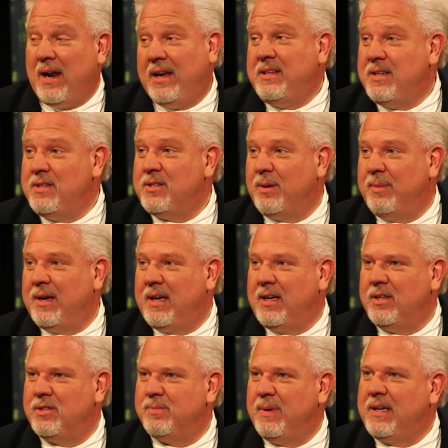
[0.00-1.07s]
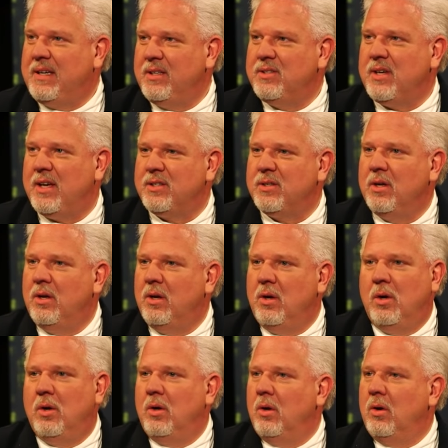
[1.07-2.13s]
I did tell my kids asked,
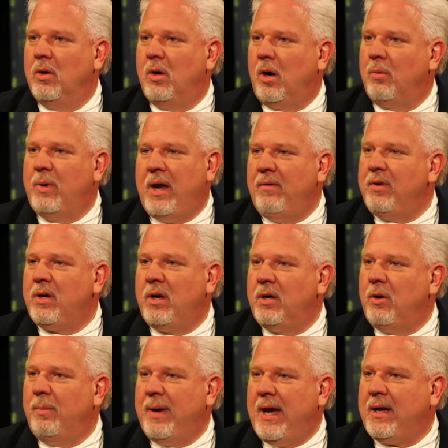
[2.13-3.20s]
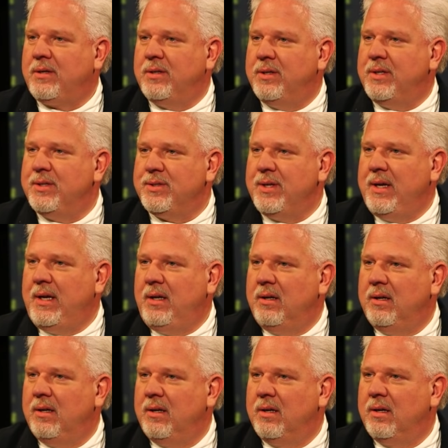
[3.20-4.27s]
are we ever going to go back to Disney?
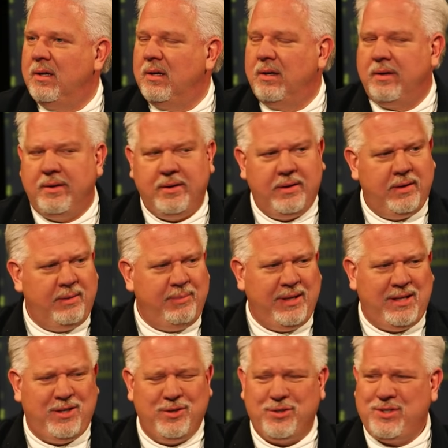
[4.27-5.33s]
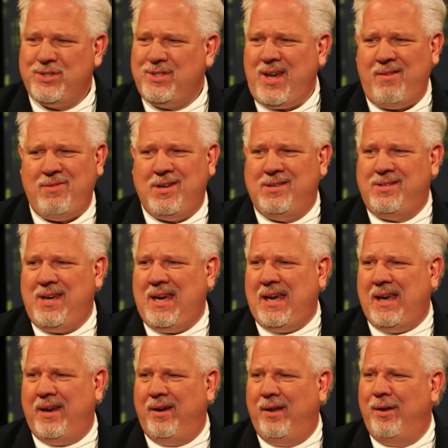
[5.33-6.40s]
And I'm like, you're
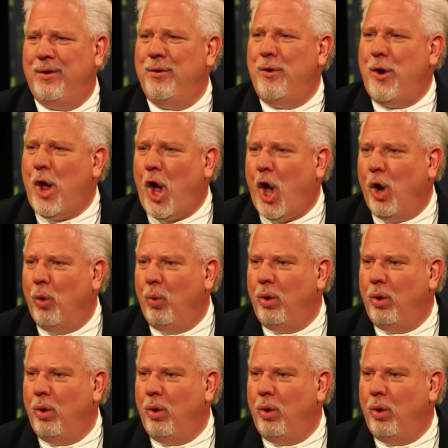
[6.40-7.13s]
17. No.